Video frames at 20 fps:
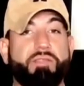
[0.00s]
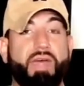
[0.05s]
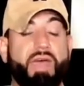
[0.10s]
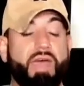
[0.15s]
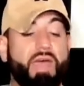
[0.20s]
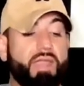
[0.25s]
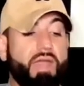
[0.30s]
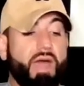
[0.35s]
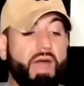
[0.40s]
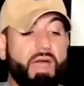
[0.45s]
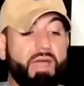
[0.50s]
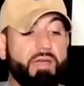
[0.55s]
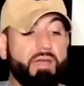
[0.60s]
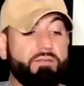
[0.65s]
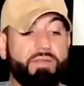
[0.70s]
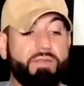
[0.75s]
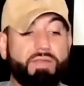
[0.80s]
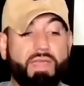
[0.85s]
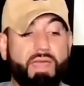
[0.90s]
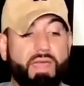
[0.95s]
that I
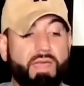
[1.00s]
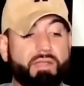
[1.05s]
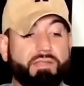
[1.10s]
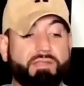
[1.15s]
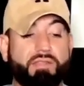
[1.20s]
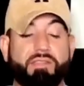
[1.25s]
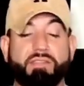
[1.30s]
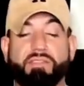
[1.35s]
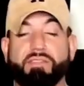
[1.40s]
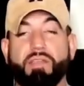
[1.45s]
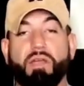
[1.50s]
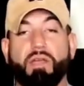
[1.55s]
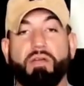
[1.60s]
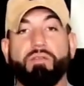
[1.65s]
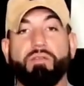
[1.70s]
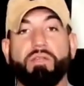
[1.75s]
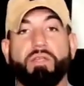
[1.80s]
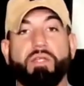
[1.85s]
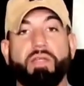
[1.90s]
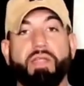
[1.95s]
have yet to discover.